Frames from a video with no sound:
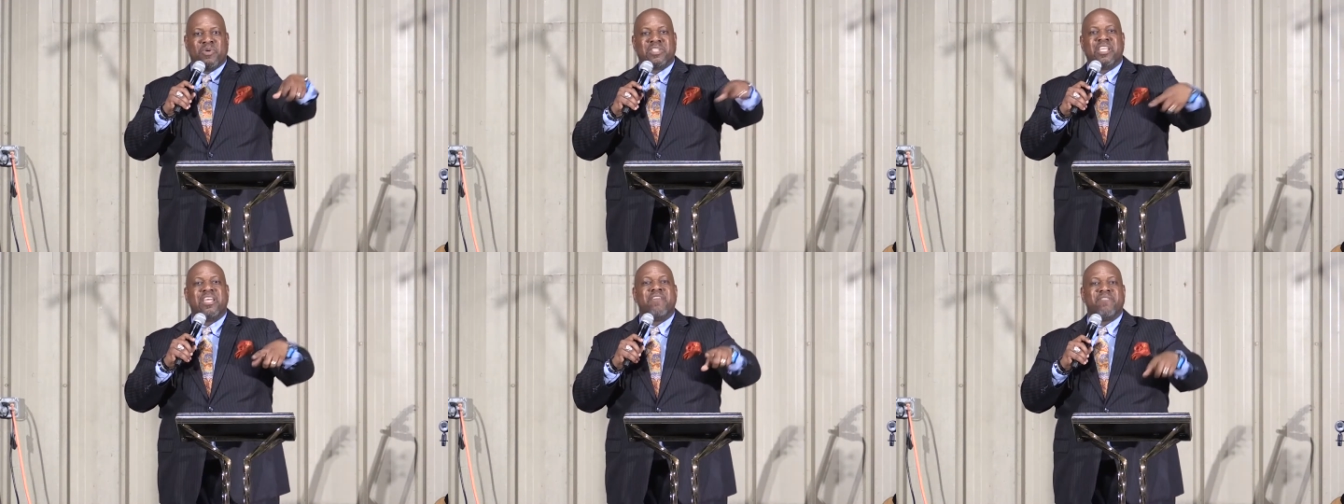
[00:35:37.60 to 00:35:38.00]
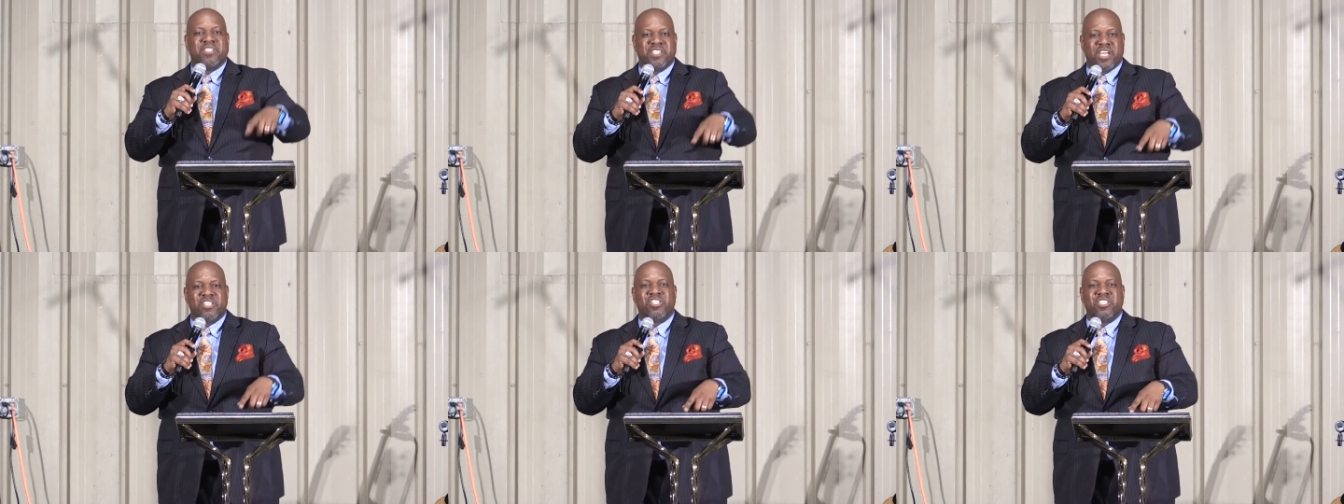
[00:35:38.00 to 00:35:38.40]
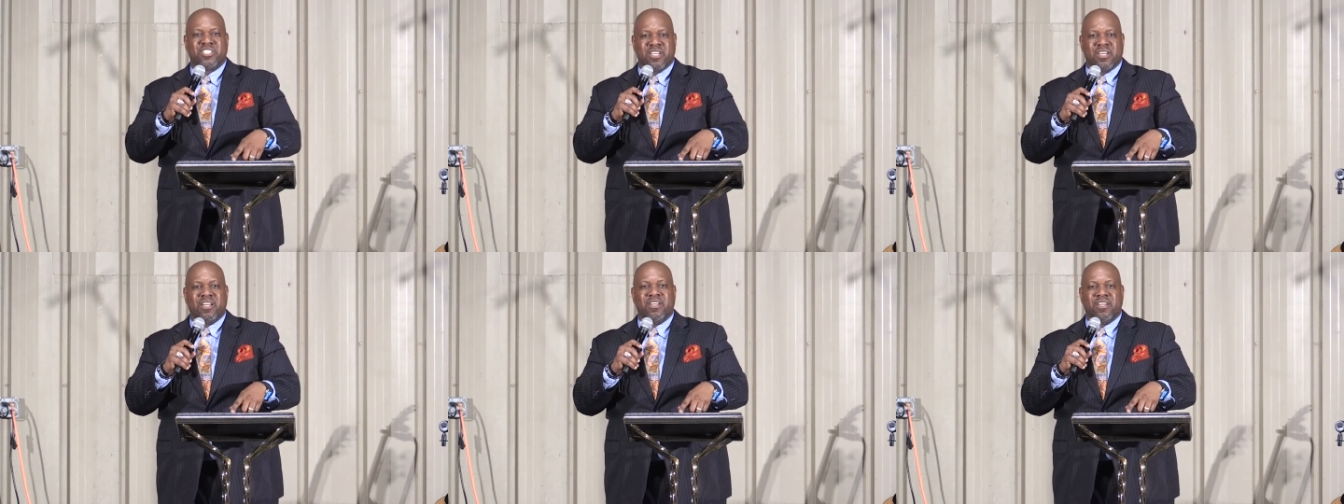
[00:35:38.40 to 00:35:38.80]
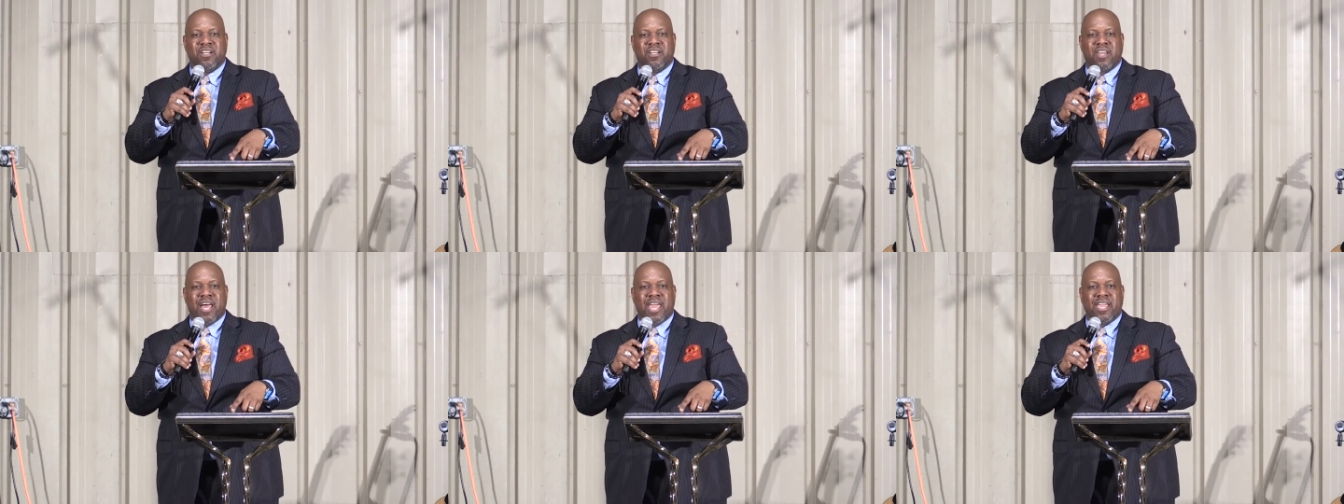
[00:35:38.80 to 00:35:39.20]
That's what the invitation is going to
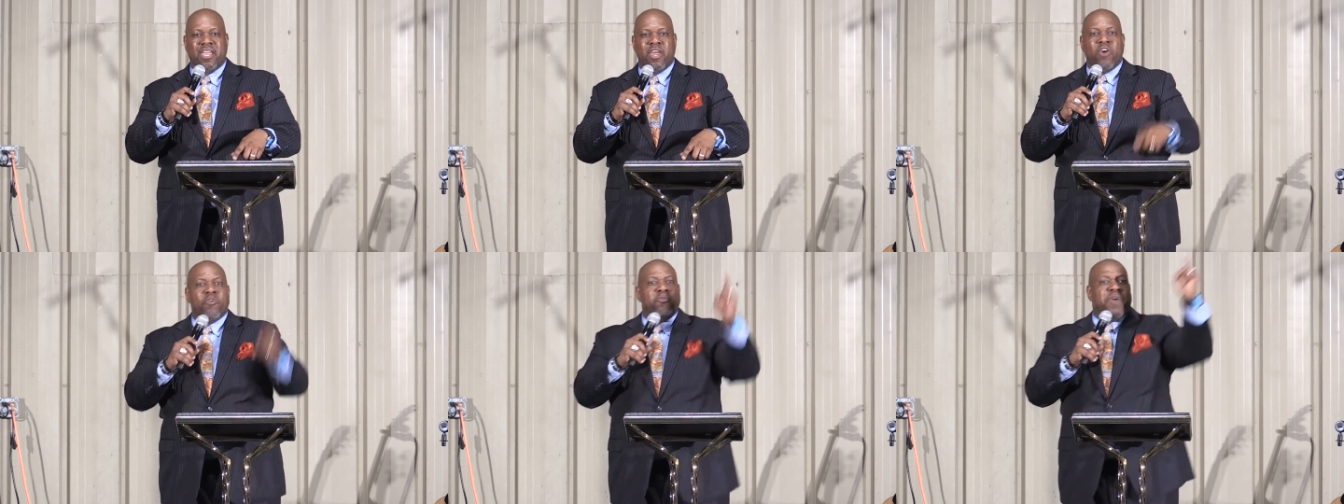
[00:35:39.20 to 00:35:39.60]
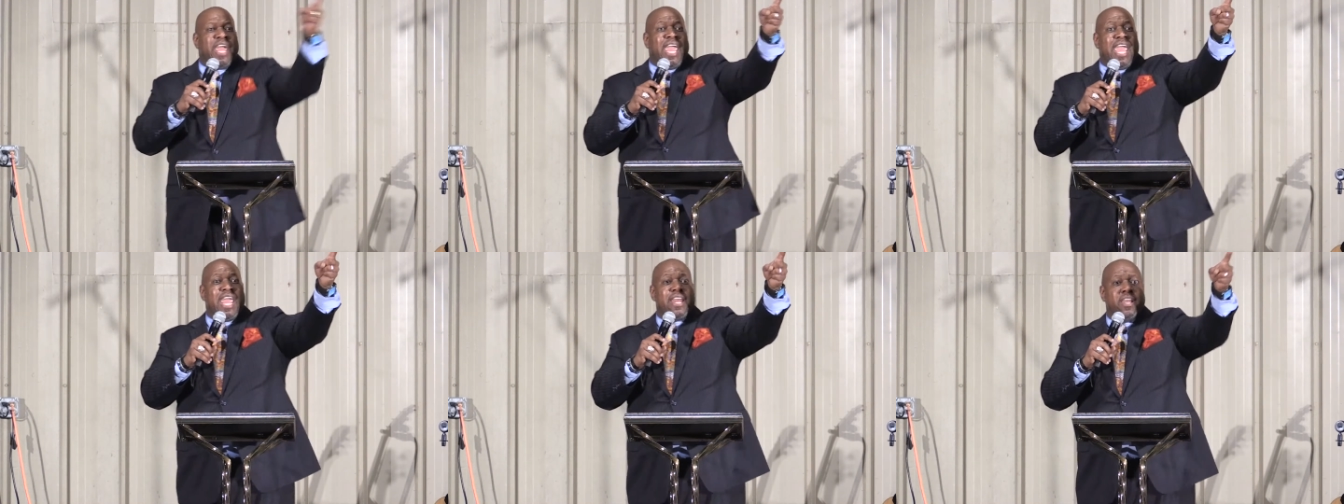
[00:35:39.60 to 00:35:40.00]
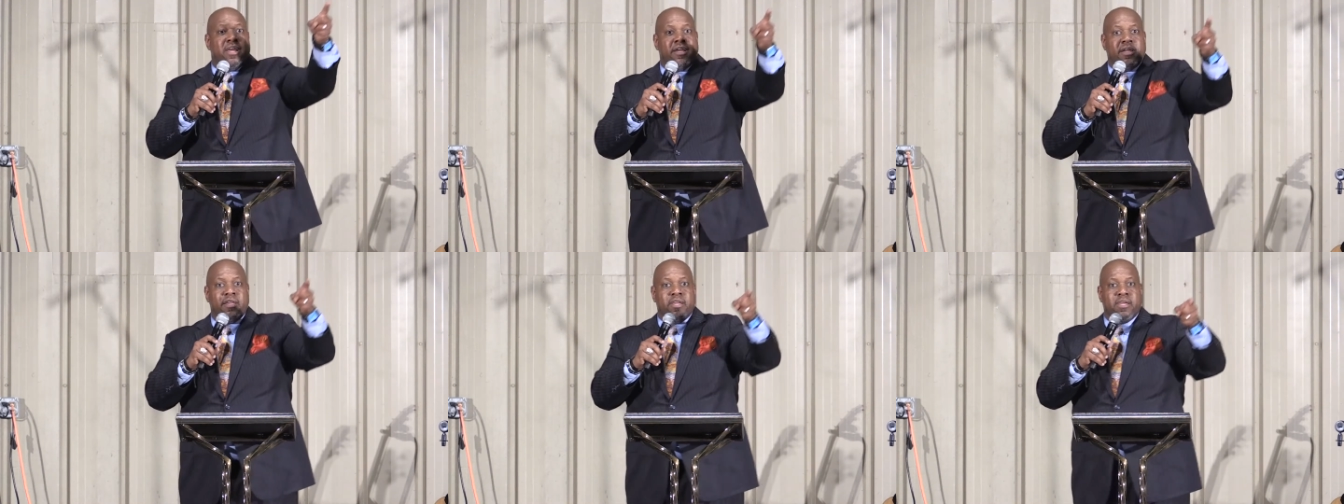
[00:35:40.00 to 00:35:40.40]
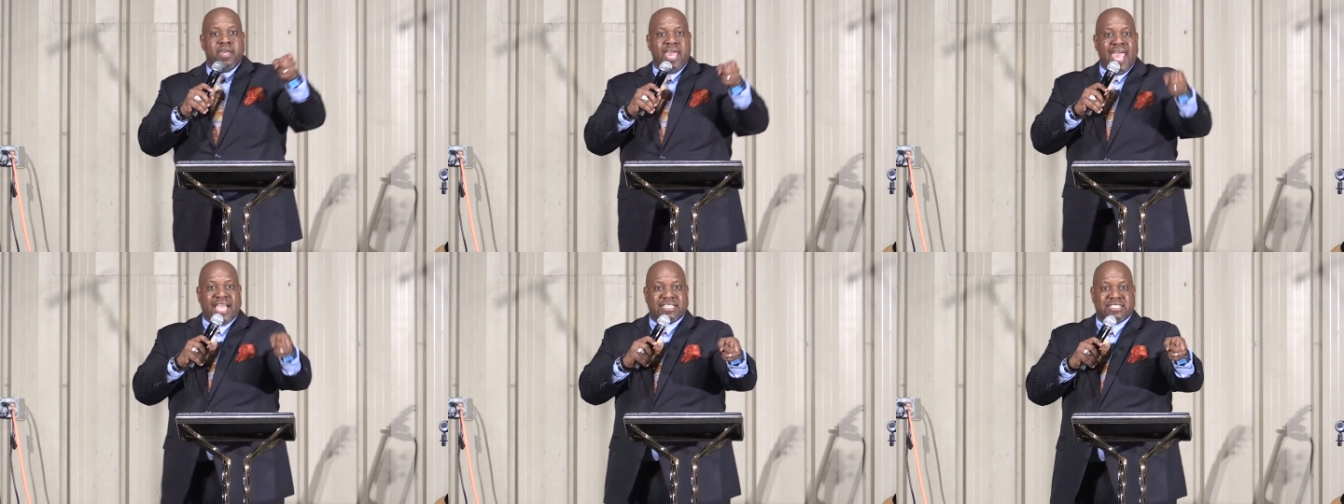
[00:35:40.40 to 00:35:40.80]
look like. Read,
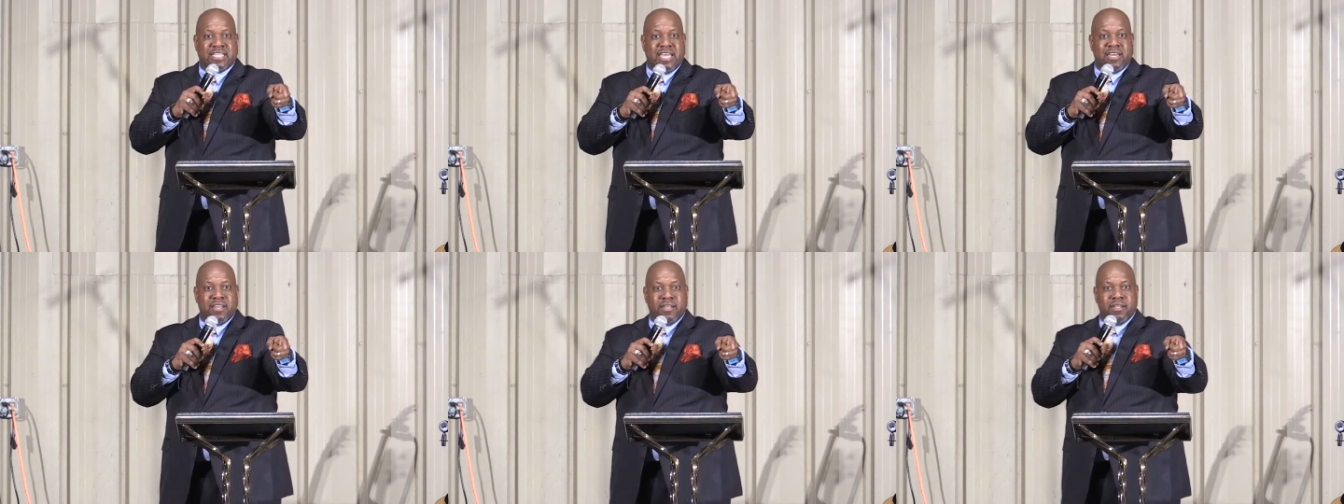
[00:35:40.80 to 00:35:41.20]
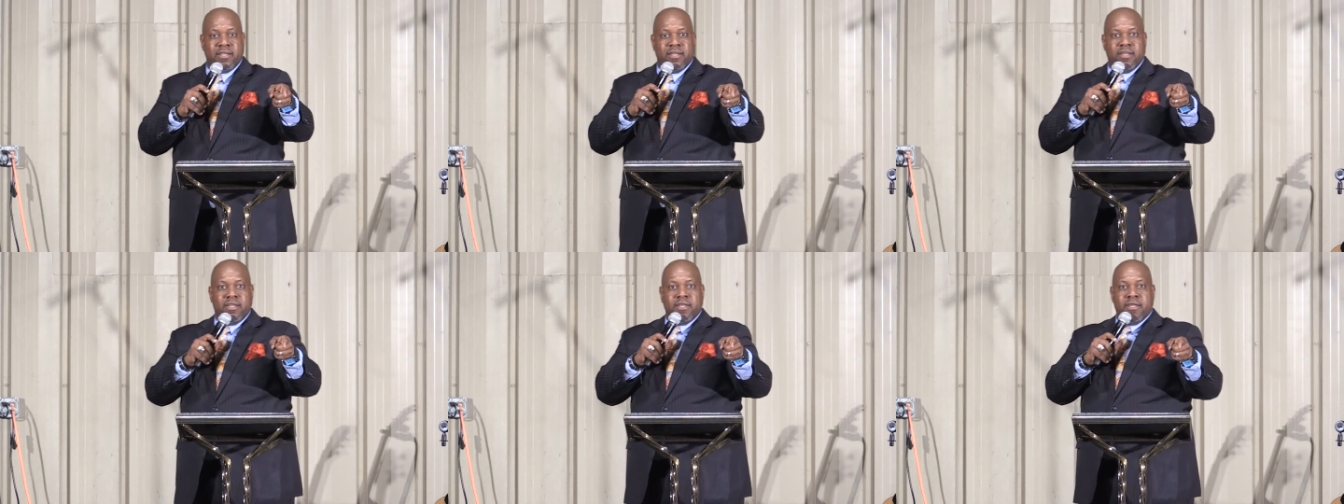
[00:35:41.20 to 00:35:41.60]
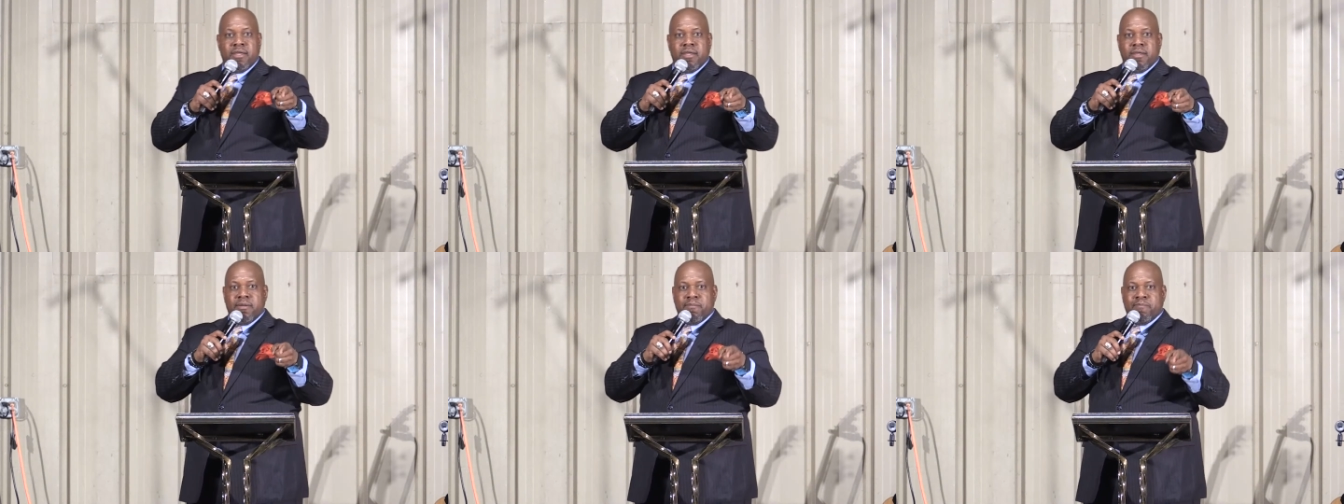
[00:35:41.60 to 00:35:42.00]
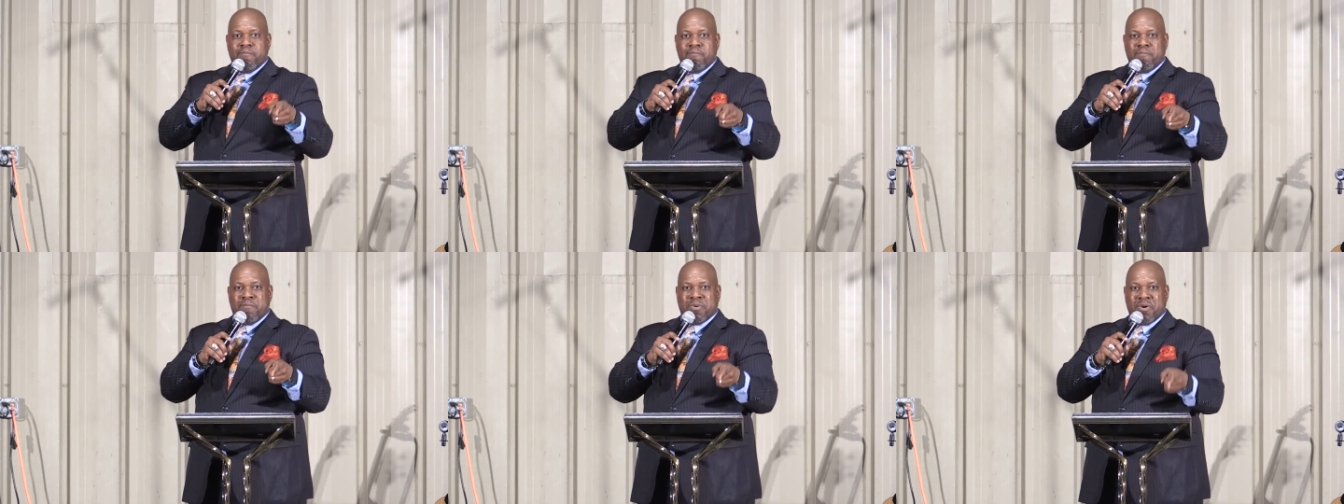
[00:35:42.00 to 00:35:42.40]
exit,
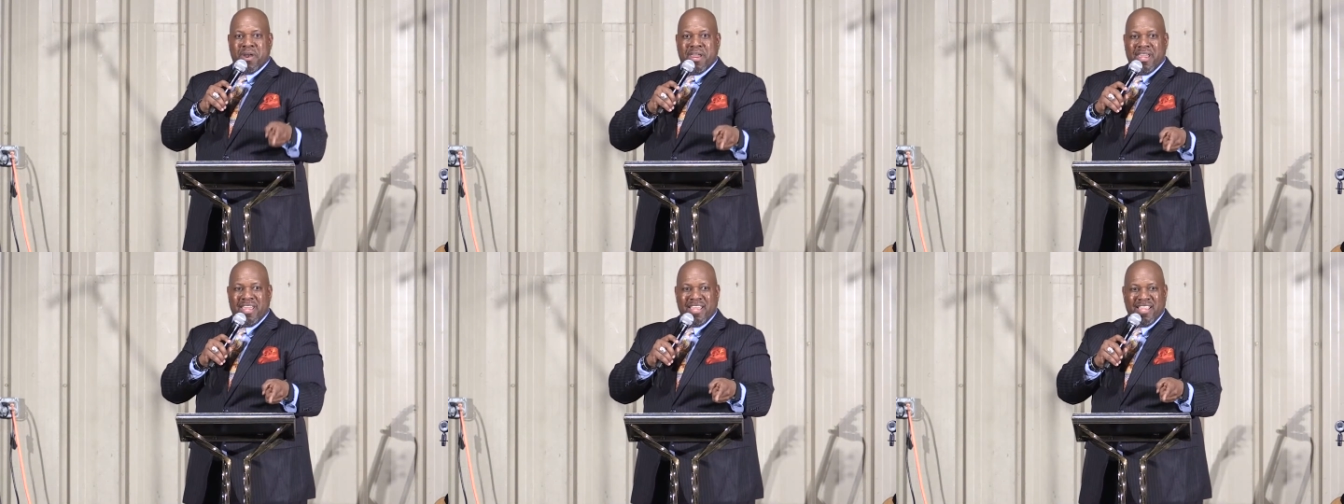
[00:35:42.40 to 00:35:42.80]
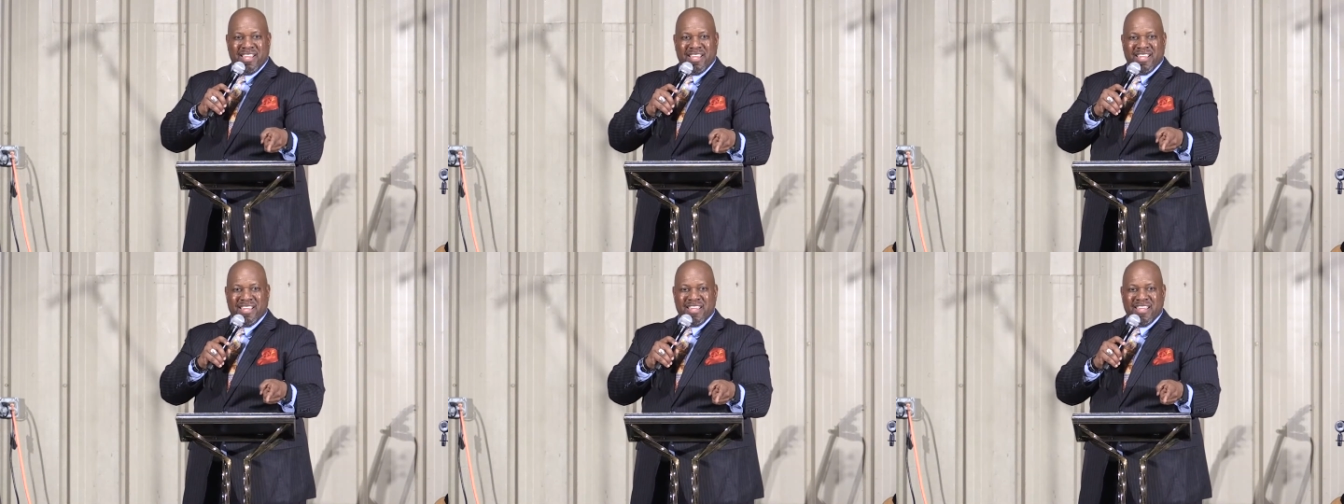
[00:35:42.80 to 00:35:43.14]
pray,